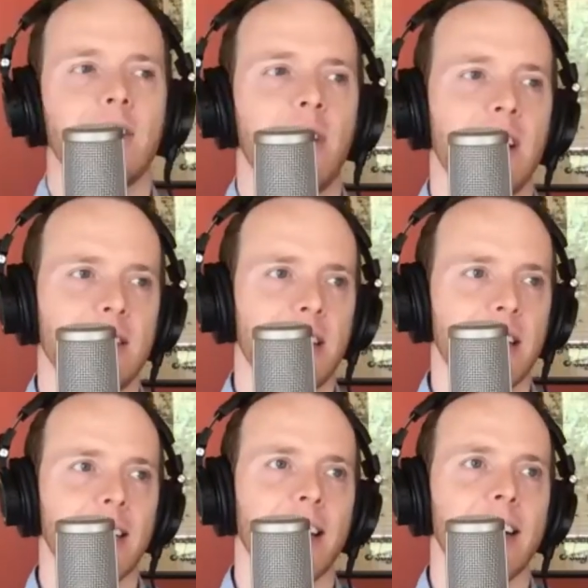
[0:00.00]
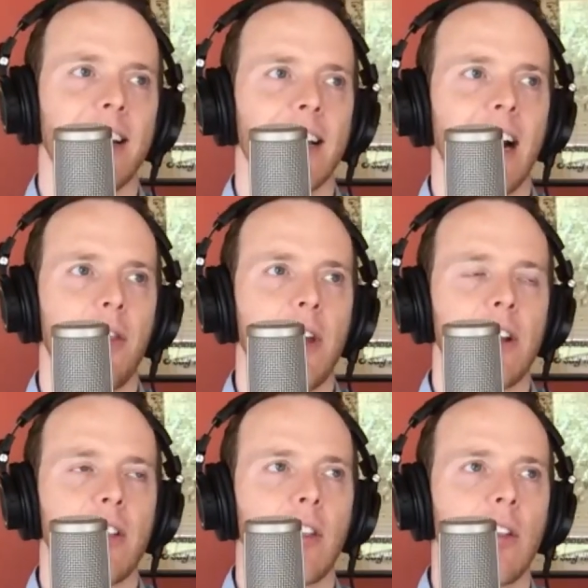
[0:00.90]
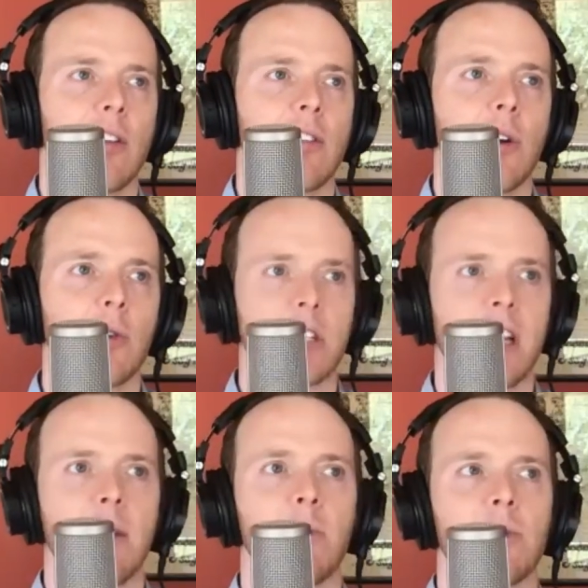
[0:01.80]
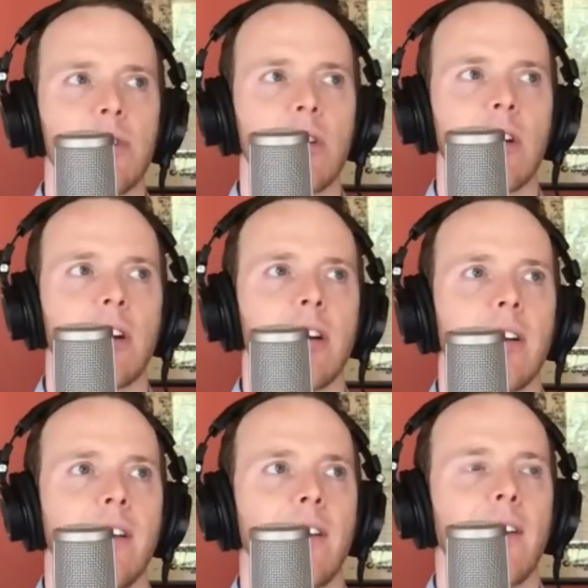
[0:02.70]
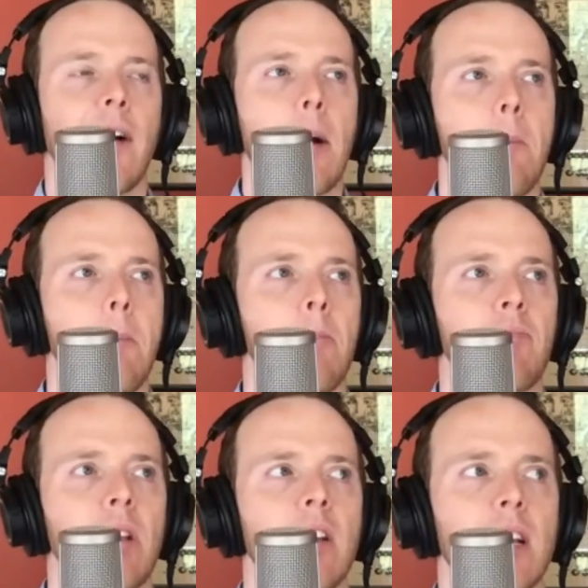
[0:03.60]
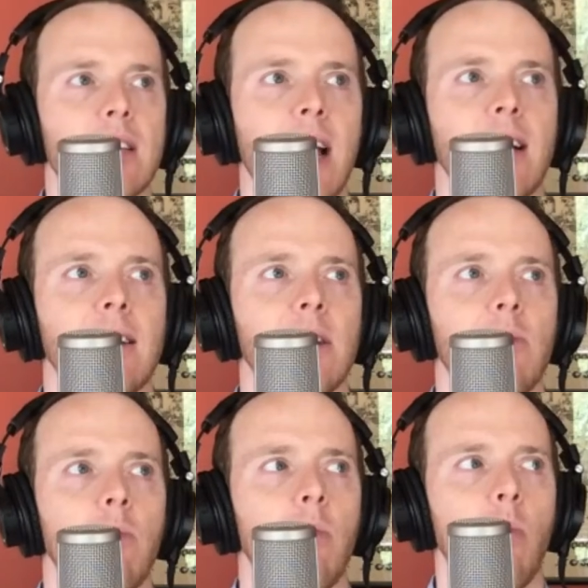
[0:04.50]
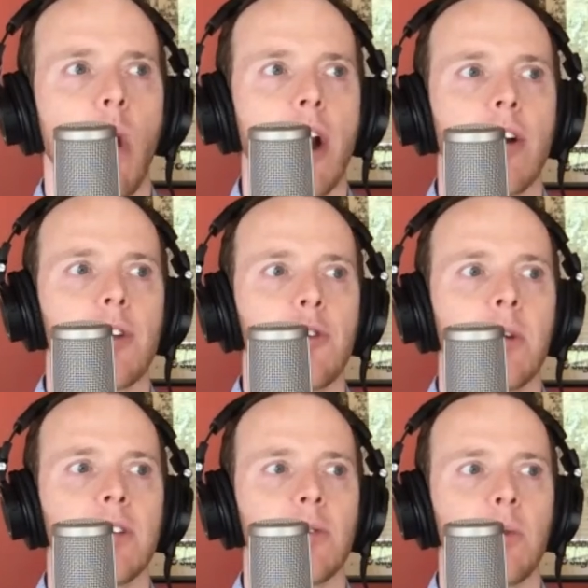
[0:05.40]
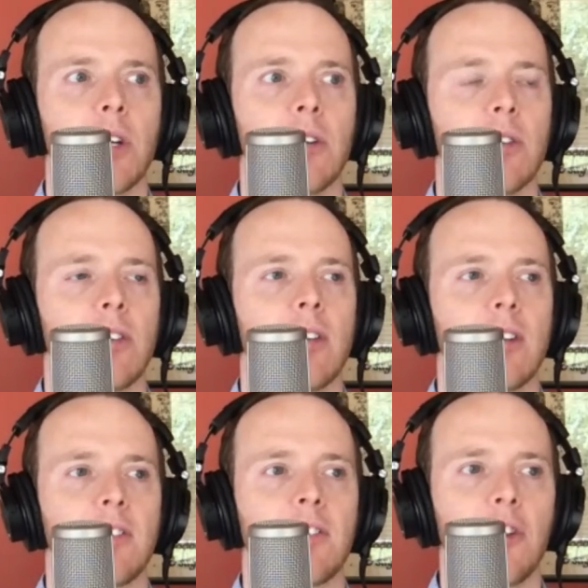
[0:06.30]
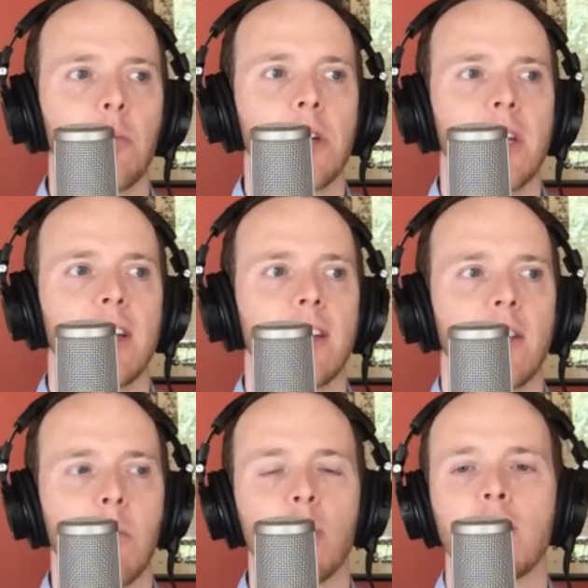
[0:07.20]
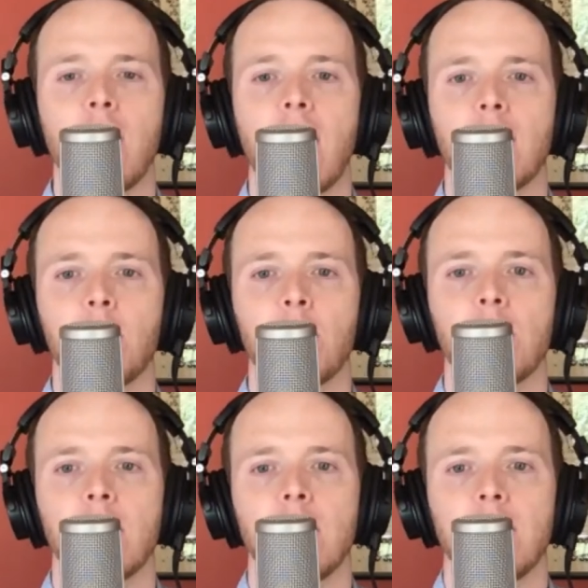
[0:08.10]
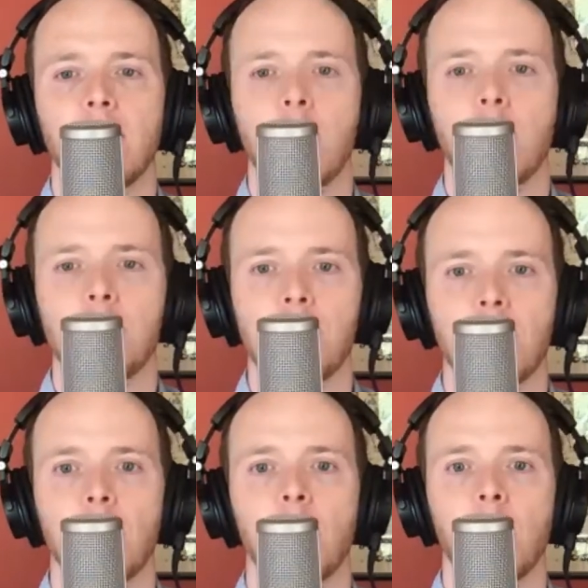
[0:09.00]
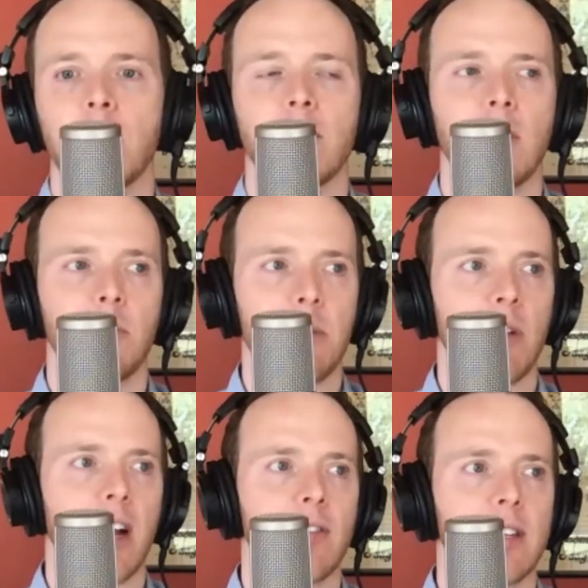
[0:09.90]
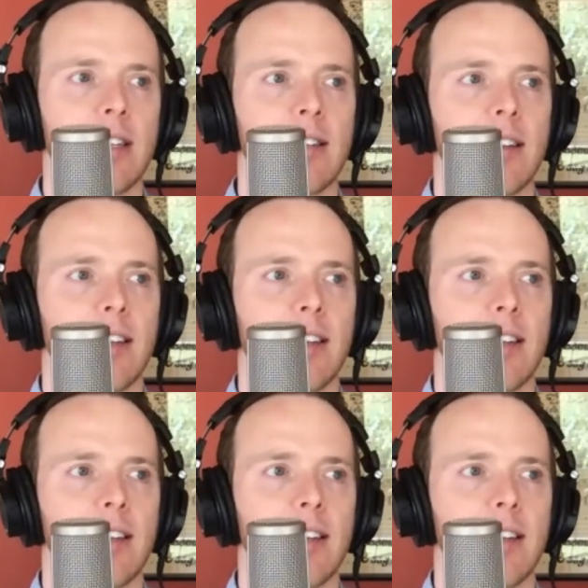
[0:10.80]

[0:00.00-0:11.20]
fascinating. And I think those examples are exactly where humans will still be the most valuable, in general, when people have these